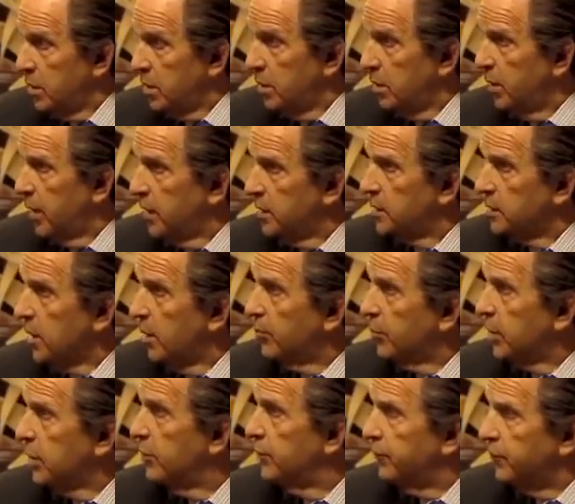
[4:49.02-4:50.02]
you had some
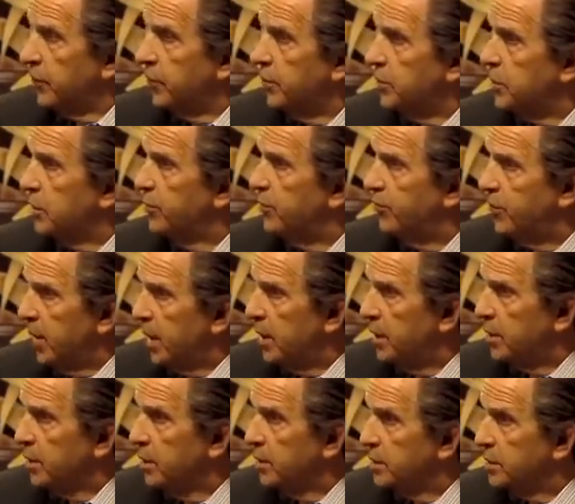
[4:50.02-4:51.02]
confusion of
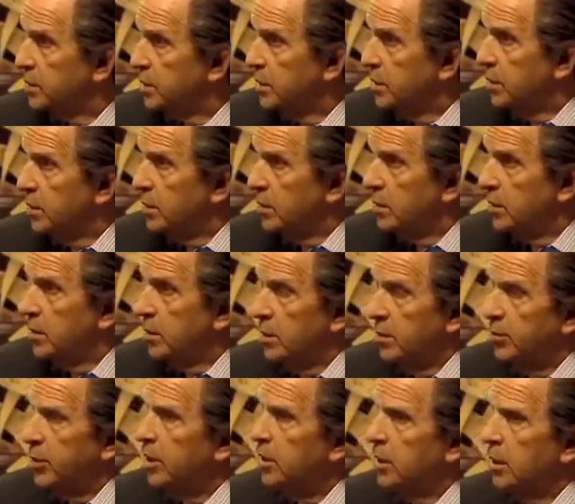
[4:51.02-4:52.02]
patterns,
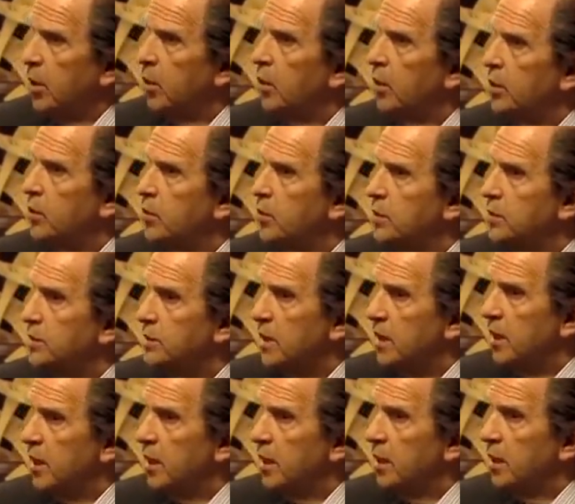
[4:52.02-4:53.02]
but no one was
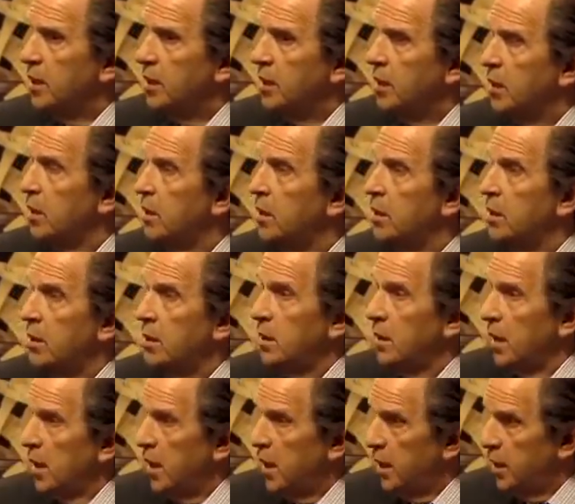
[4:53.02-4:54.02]
saying,
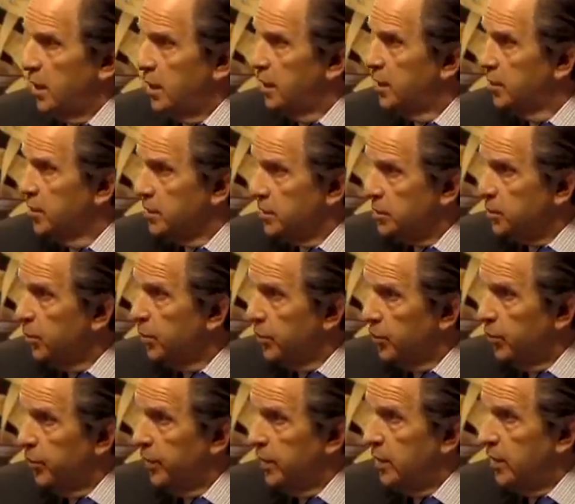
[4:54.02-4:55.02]
hey, here's
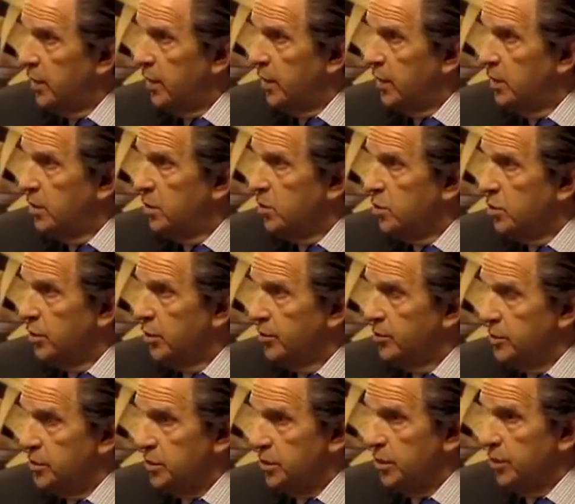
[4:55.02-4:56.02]
what we need in
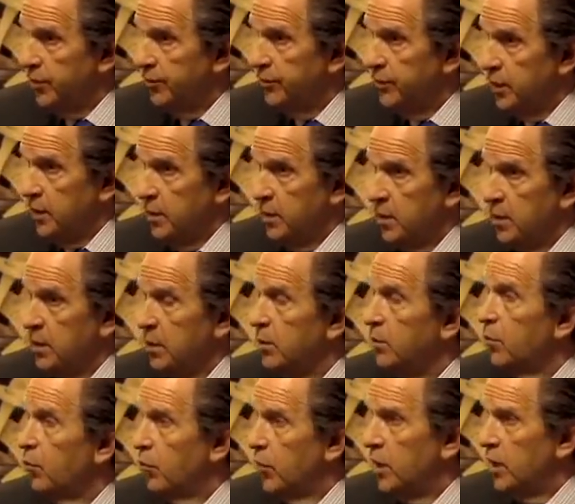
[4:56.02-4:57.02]
terms of
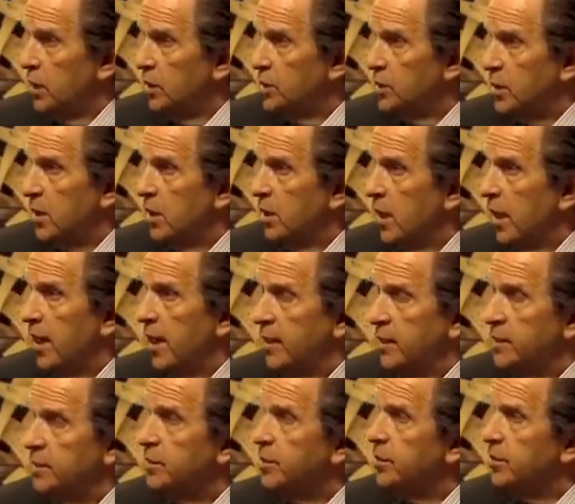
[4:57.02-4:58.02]
risk,
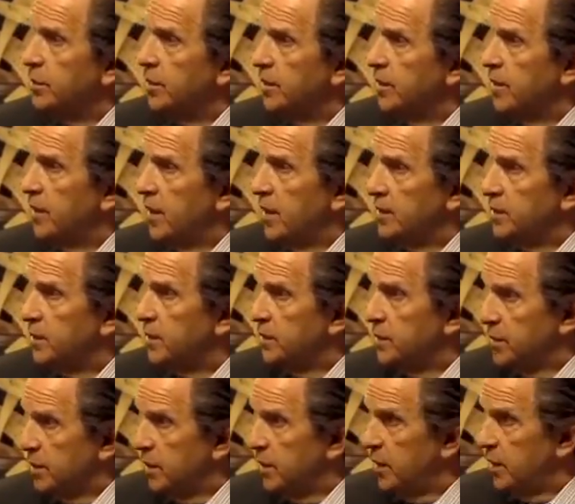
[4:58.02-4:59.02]
and certainly the
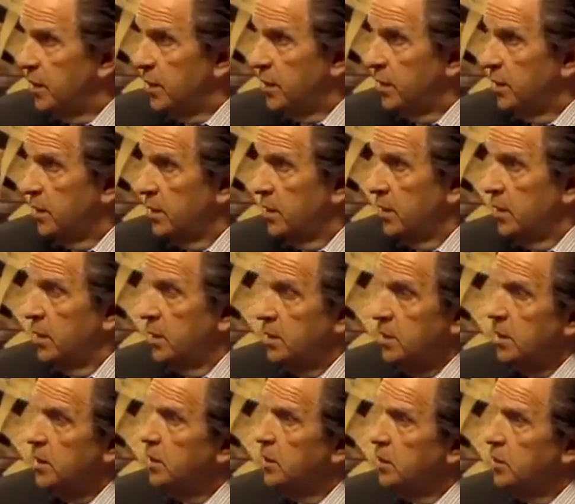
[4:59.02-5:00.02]
SEC
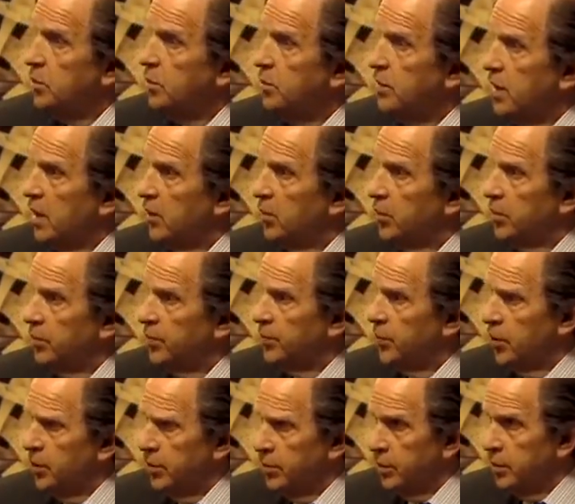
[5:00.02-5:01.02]
didn't do that with
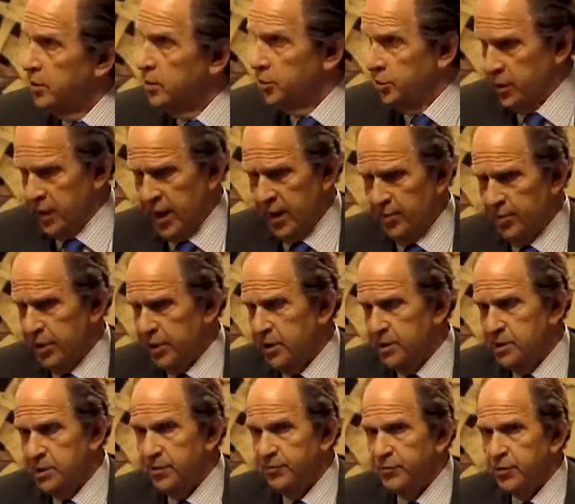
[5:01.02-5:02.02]
brokerage
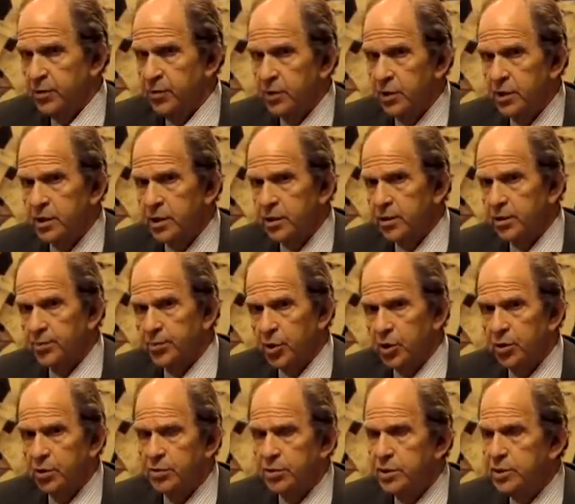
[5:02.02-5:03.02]
companies. If you look at the
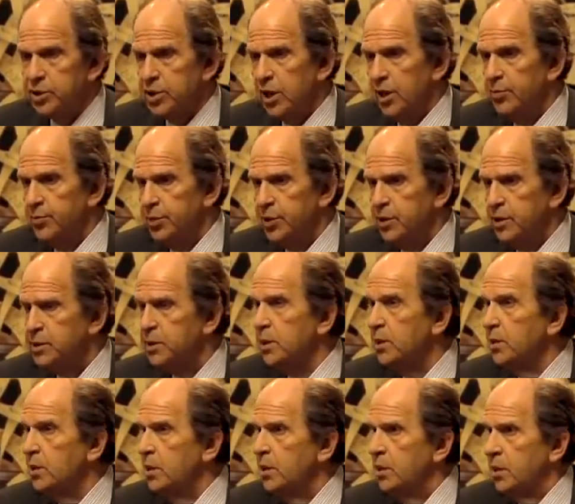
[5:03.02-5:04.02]
brokerage companies,
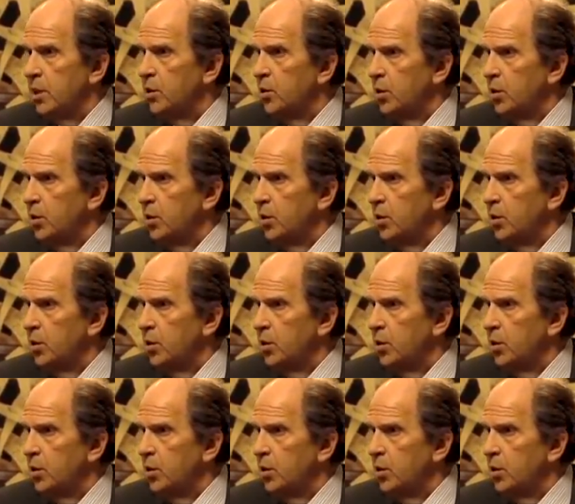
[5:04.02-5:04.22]
they